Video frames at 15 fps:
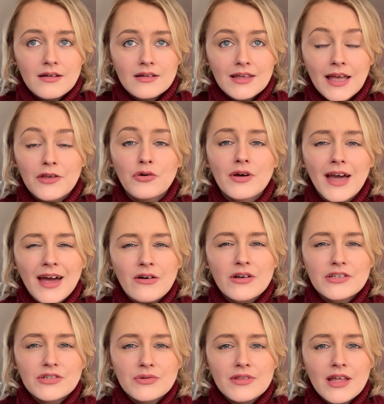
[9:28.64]
Get your
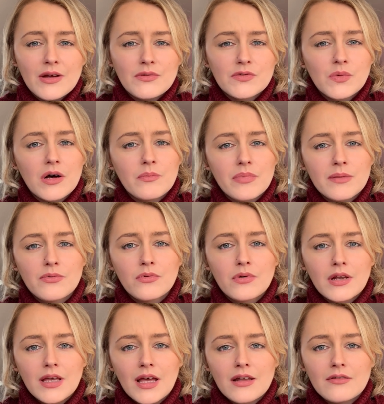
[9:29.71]
character in there as well. People want
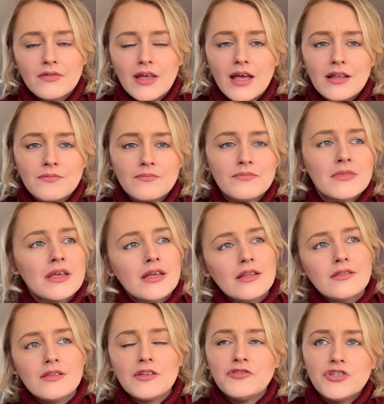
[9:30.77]
to kind of get
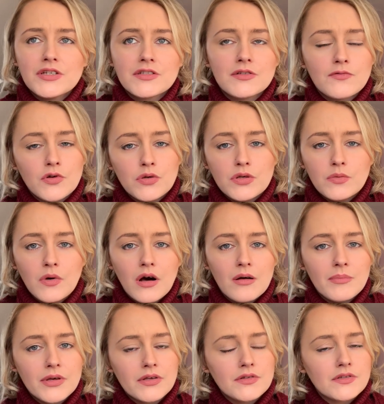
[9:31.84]
a gist of who you are,
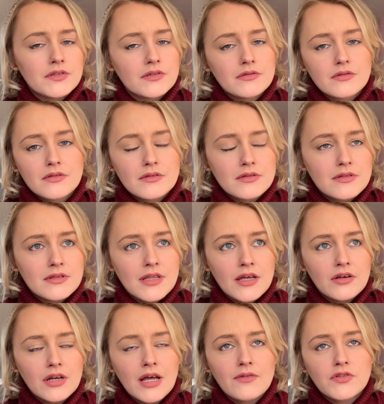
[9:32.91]
because they're
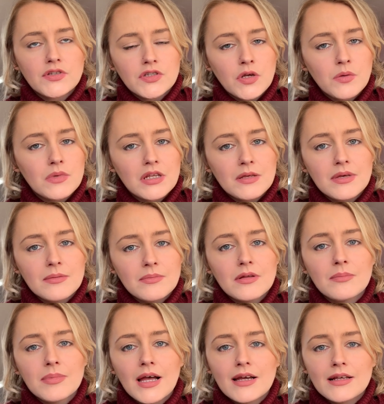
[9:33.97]
going to have so many people
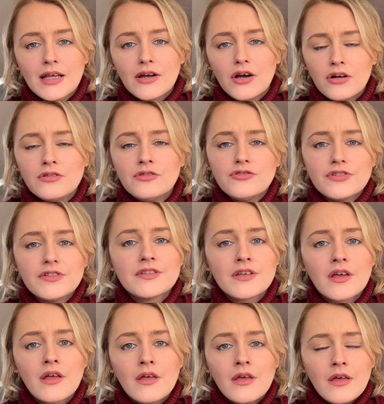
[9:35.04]
applying, like hundreds.
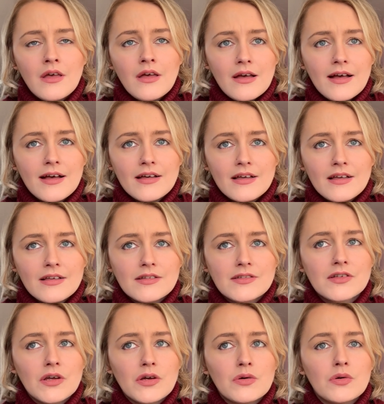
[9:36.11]

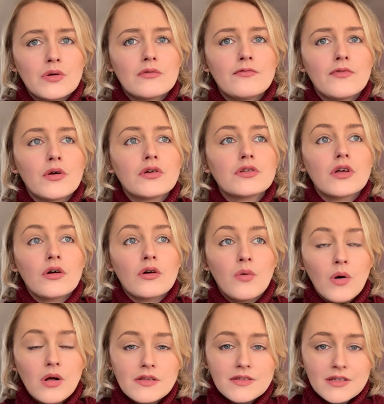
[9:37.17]
So focus on
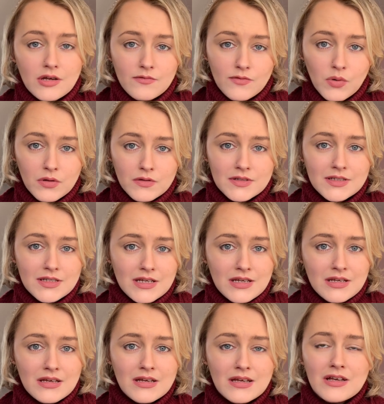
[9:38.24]
quality over
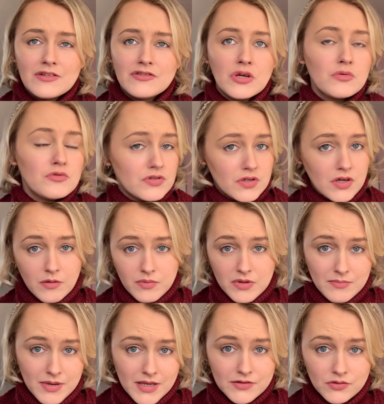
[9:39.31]
quantity. Don't just copy
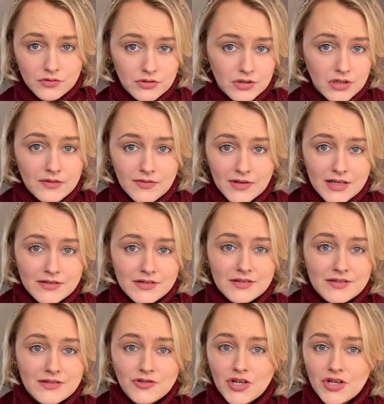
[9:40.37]
and paste all your cover letters
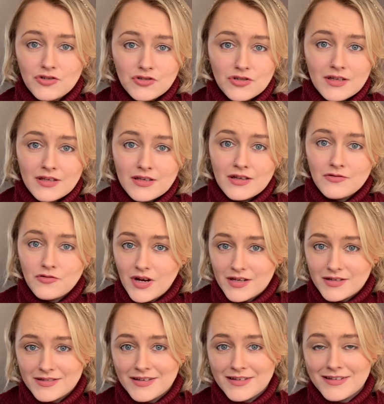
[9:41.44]
and change the address.